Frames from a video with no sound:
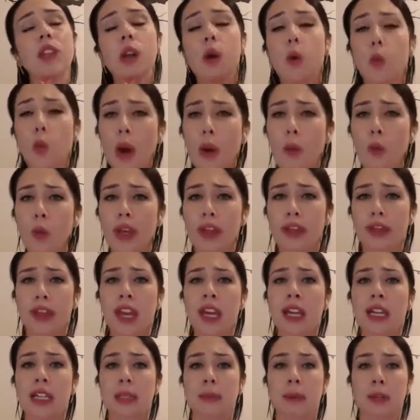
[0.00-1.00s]
when we
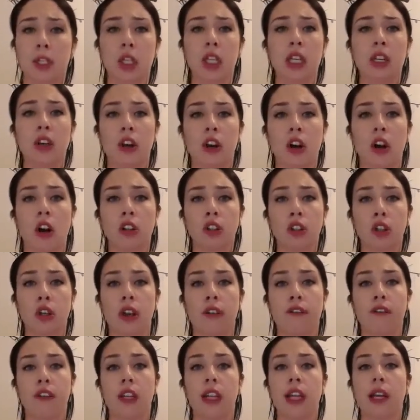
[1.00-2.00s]
think, especially in our culture, I
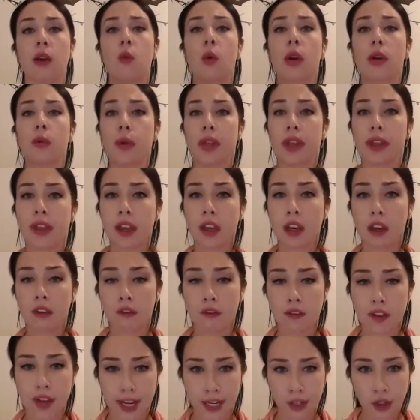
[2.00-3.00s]
feel like when we think of
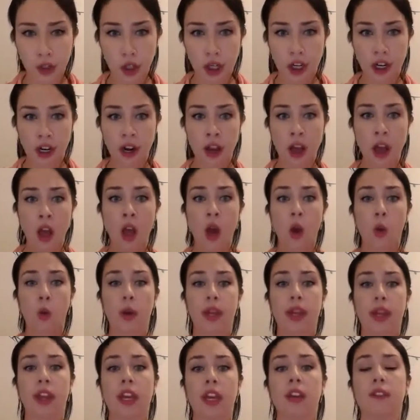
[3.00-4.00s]
nature,
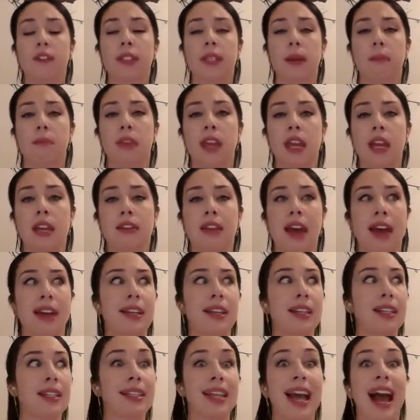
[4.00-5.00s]
we think of something that
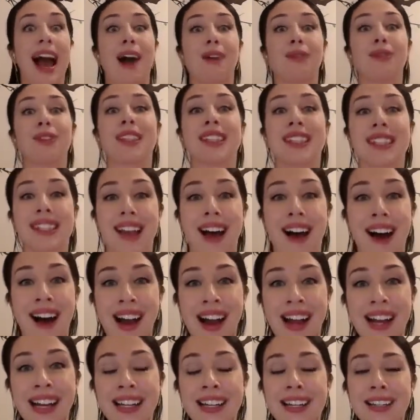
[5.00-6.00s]
is
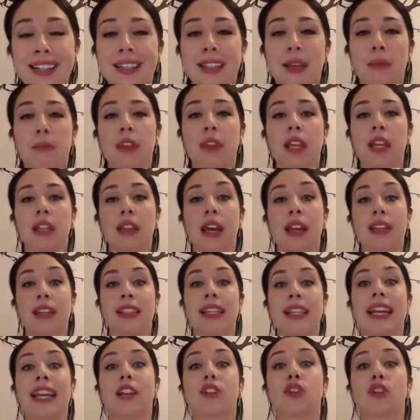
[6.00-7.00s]
outside, something that is
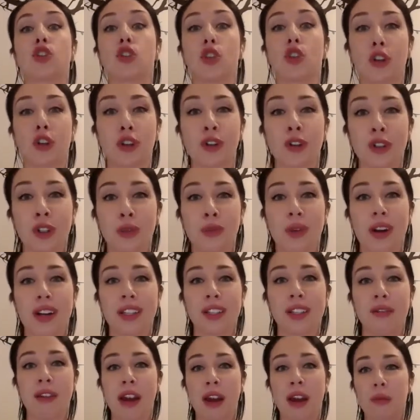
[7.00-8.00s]
external to us,
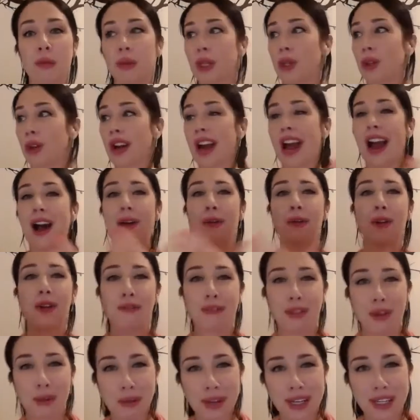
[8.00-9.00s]
right? We look out of
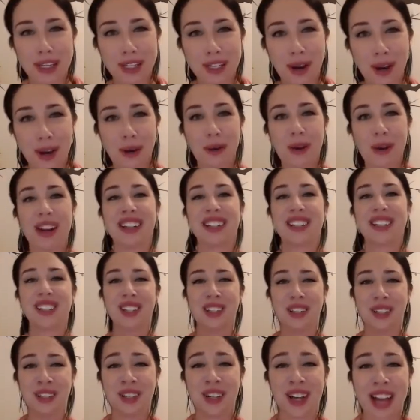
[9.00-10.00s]
the window to
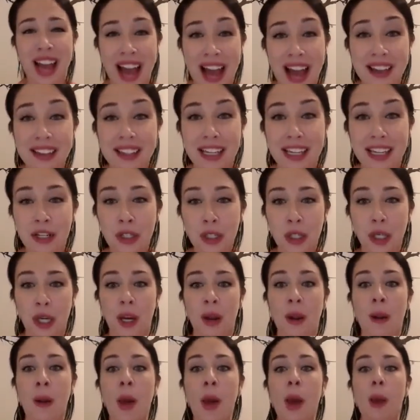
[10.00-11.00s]
look at
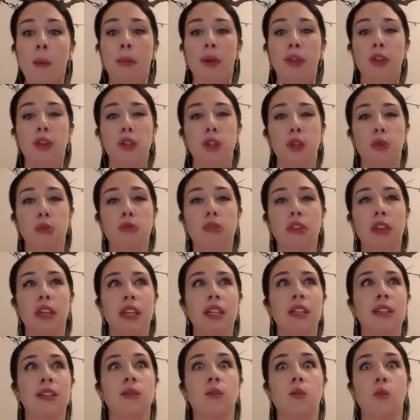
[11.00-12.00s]
nature, but the truth
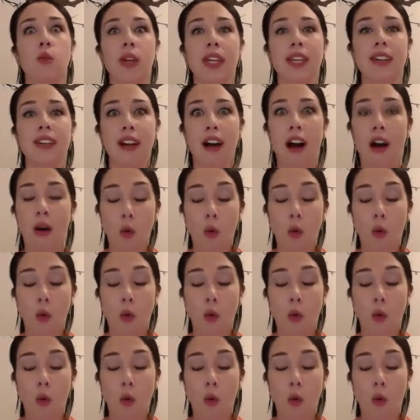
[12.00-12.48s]
is we